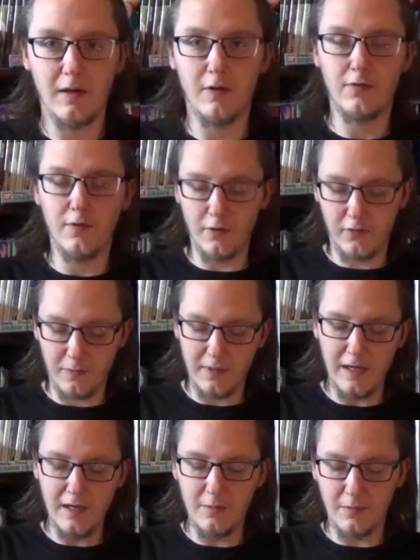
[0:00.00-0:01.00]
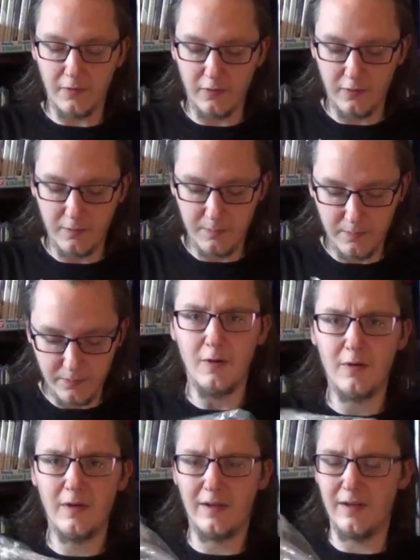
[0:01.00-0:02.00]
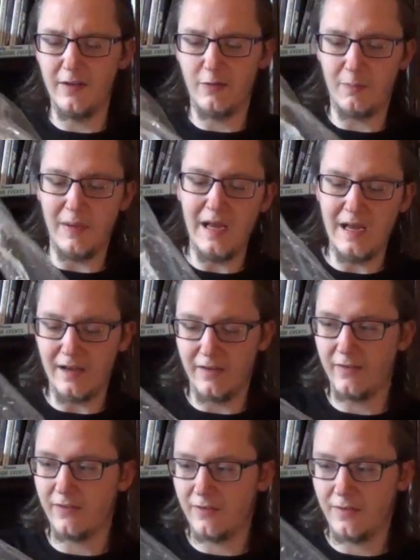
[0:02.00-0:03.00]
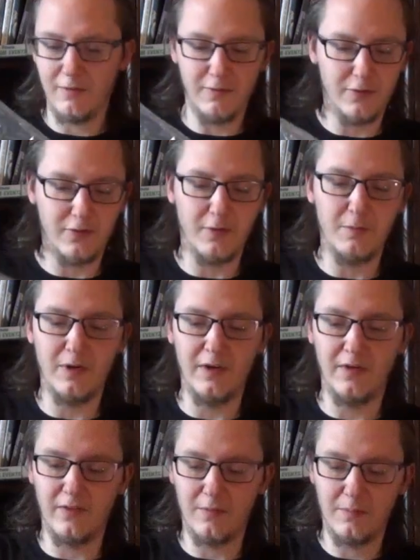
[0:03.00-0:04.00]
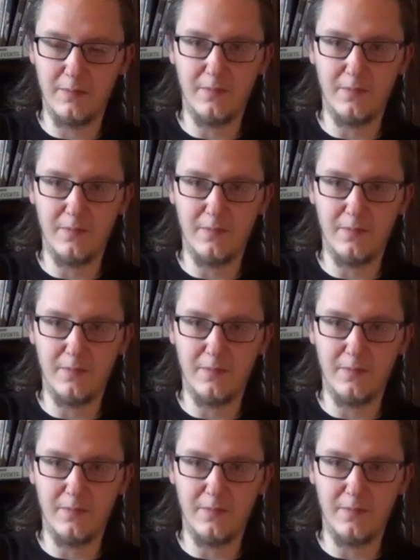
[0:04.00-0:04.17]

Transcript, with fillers: And of course some games, all in these bags for some reason.